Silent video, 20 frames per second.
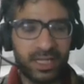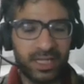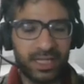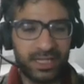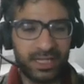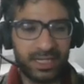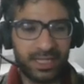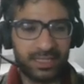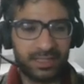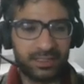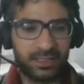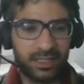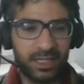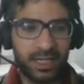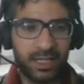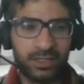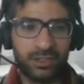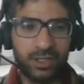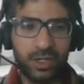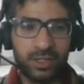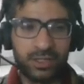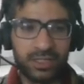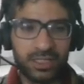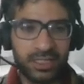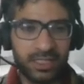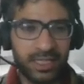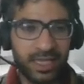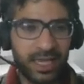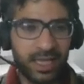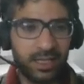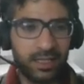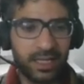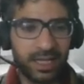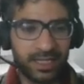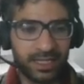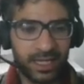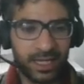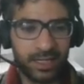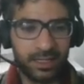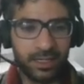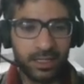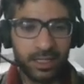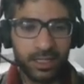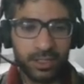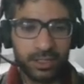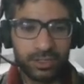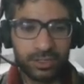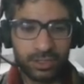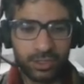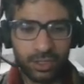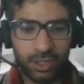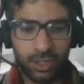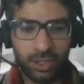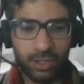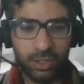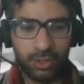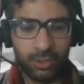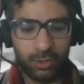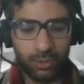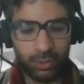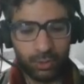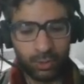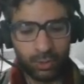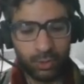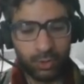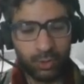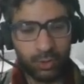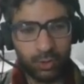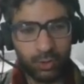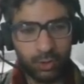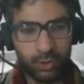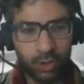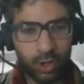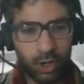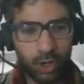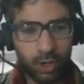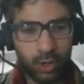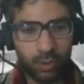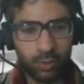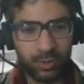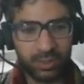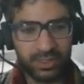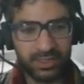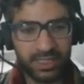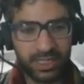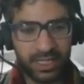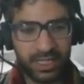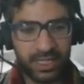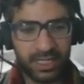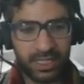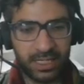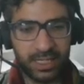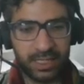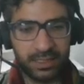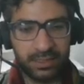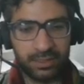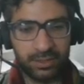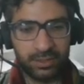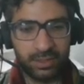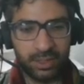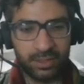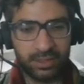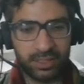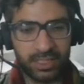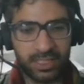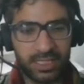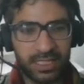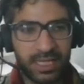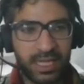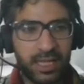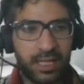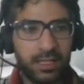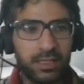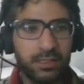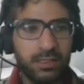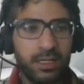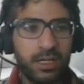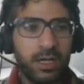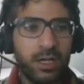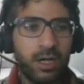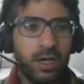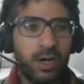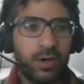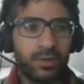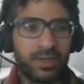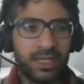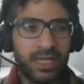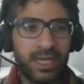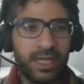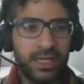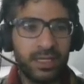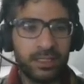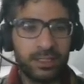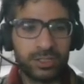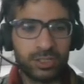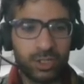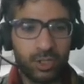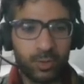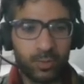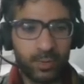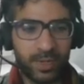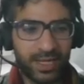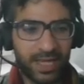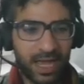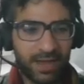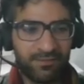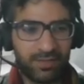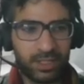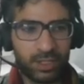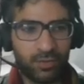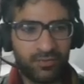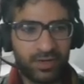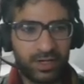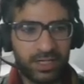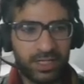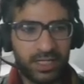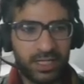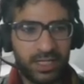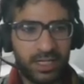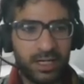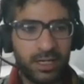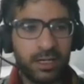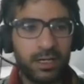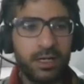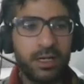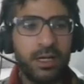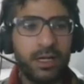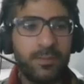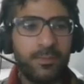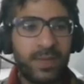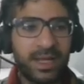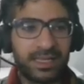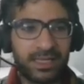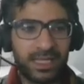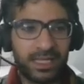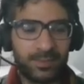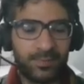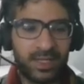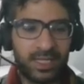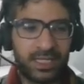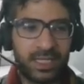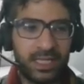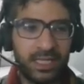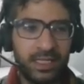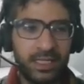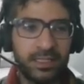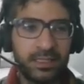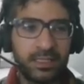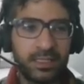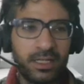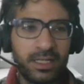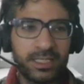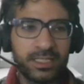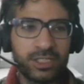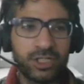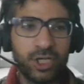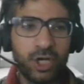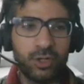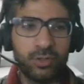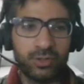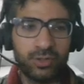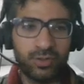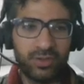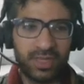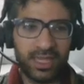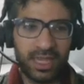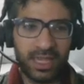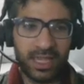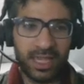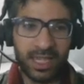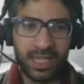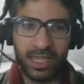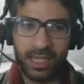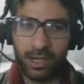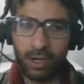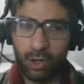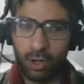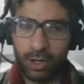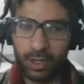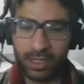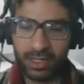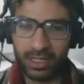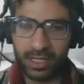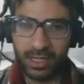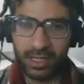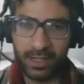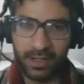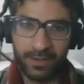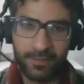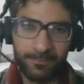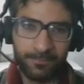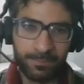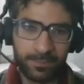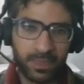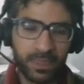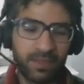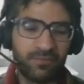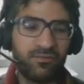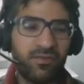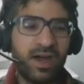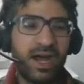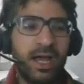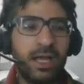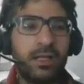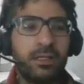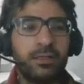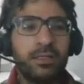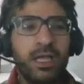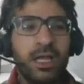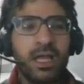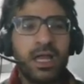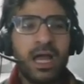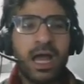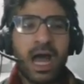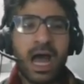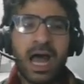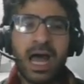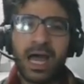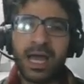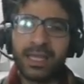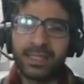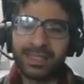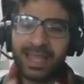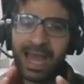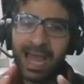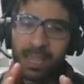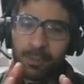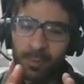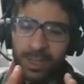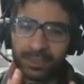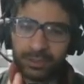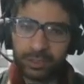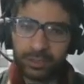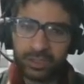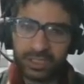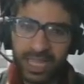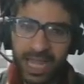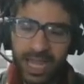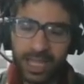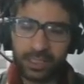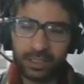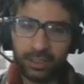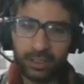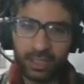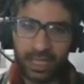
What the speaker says: init.el again. So old init.el. Okay, so we have it over here, but let me kill it. Let's go to the org file, and I want to tangle